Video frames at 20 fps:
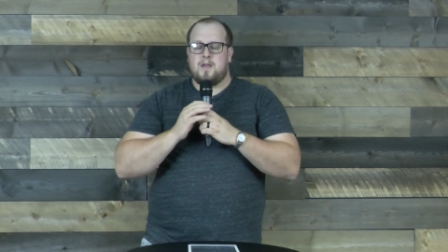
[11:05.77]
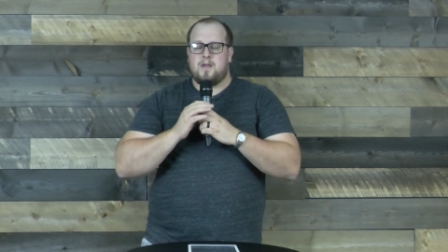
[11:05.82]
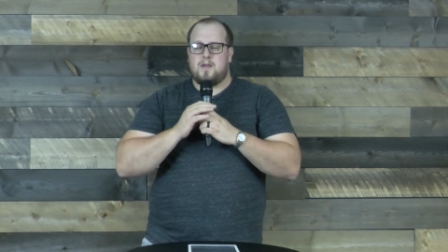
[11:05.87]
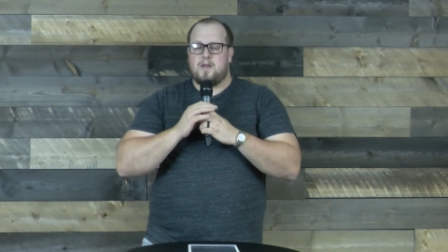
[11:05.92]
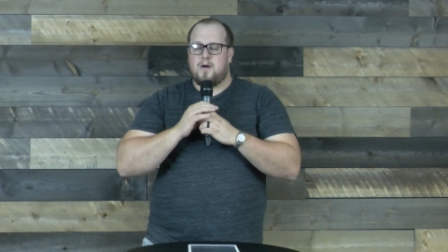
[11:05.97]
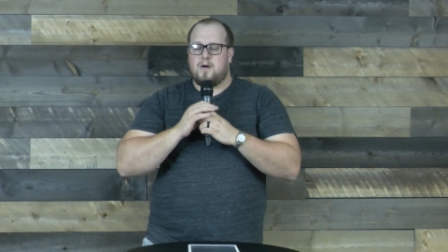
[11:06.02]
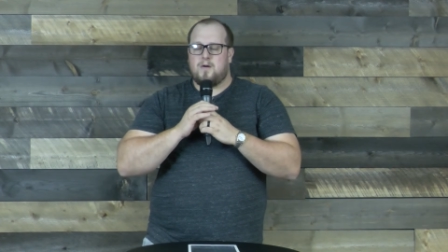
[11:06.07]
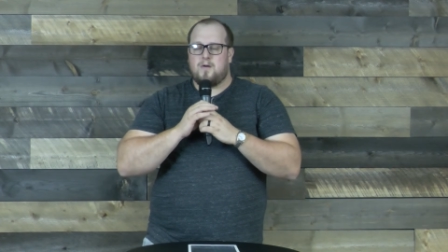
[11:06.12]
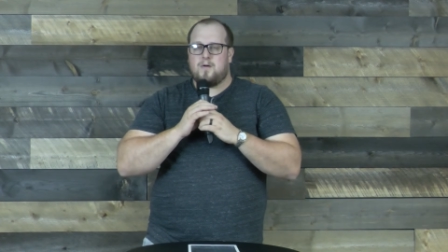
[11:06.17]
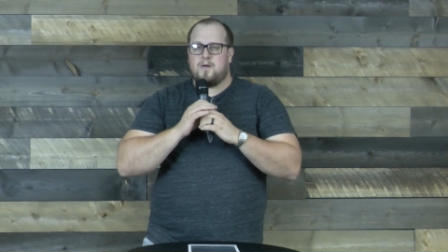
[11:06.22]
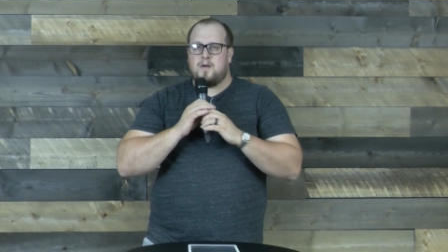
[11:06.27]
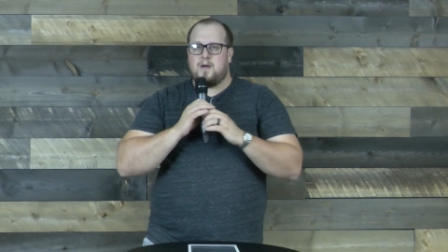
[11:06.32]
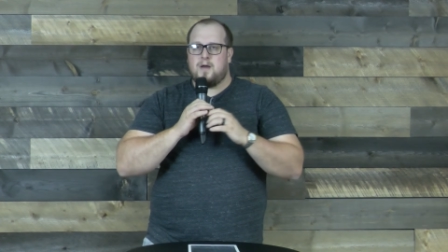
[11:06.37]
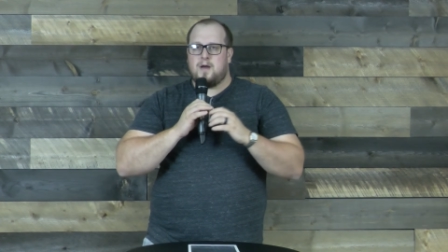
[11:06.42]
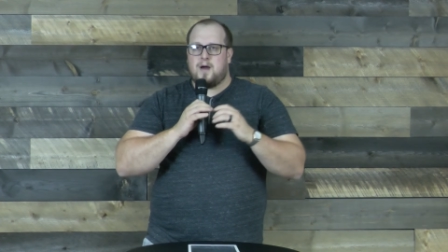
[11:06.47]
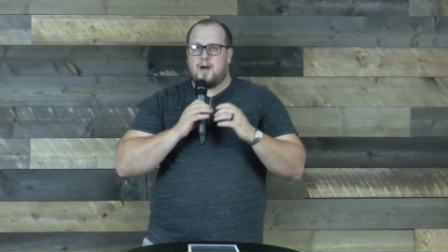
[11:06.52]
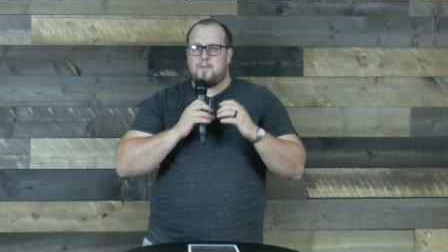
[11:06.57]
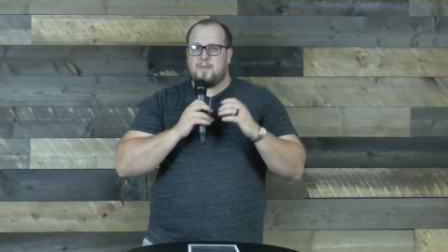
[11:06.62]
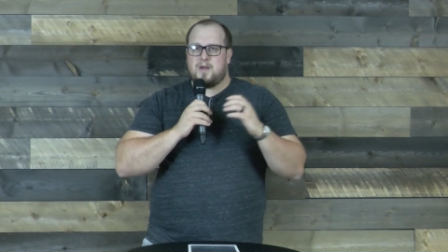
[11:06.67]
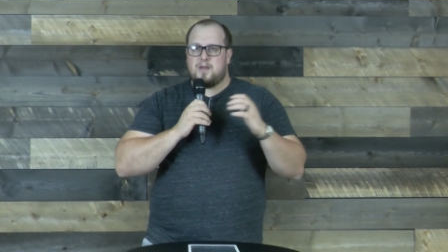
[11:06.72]
No,
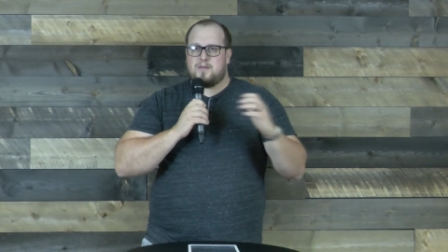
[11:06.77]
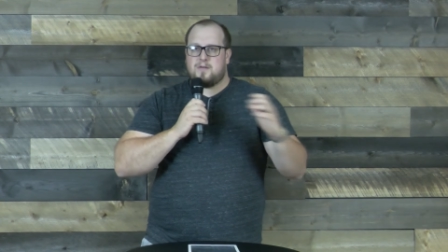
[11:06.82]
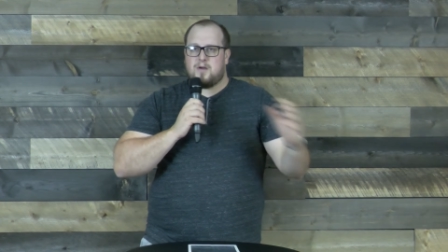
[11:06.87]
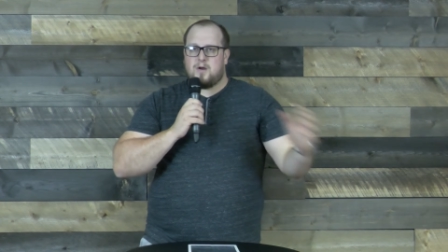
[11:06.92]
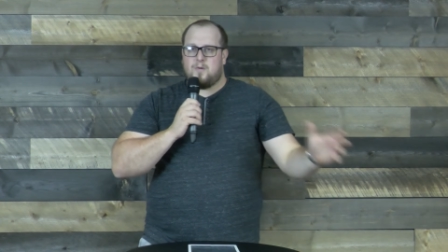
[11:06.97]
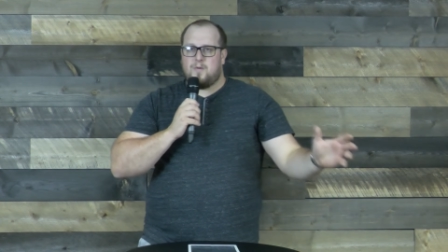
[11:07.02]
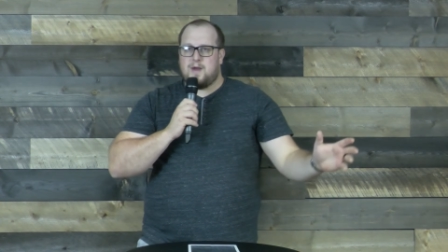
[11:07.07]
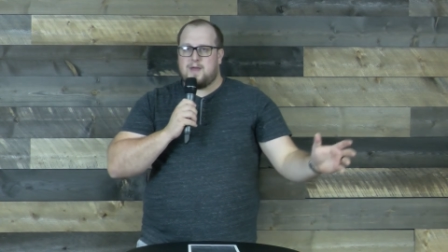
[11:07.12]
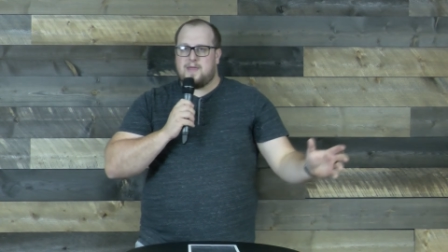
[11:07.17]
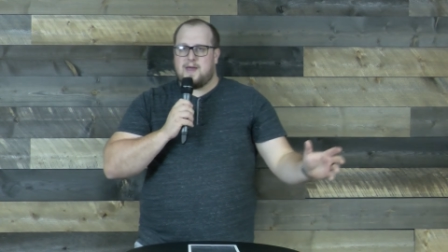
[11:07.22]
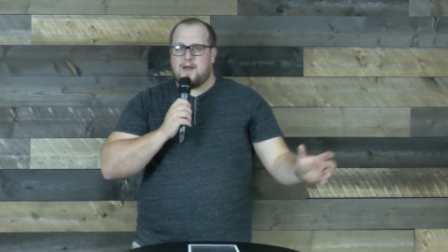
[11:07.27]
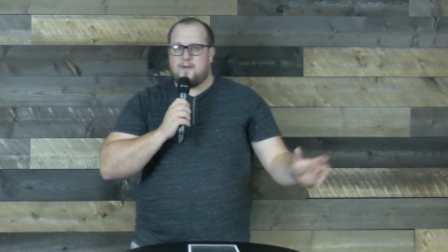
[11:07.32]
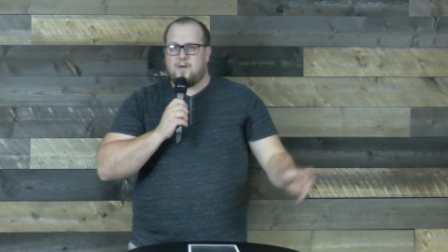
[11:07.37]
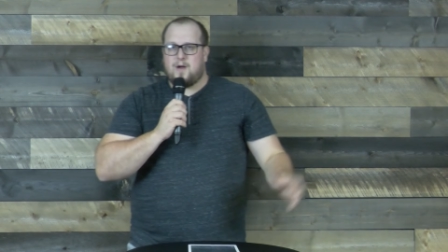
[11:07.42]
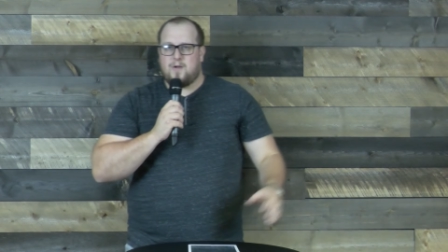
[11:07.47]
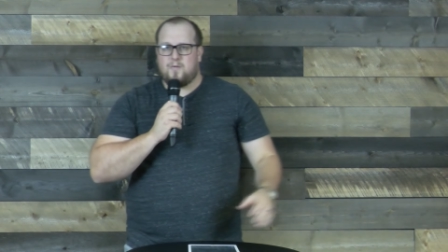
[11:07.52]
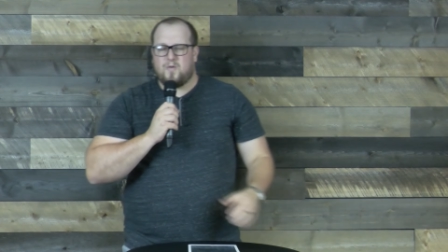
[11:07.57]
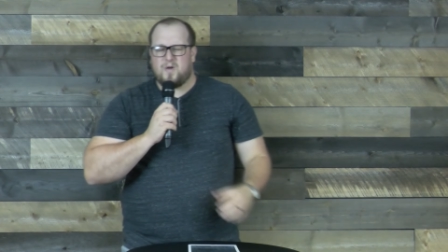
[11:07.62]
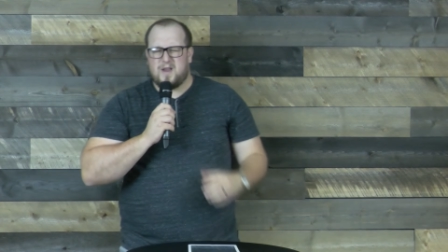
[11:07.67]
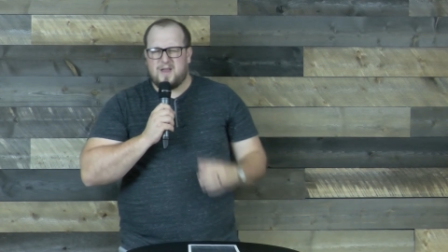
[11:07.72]
I'm going to throw away that
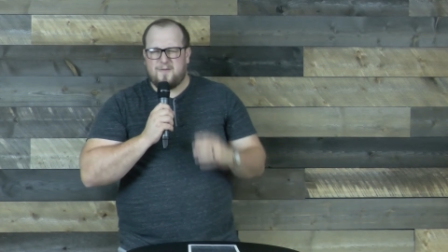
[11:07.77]
rotten word.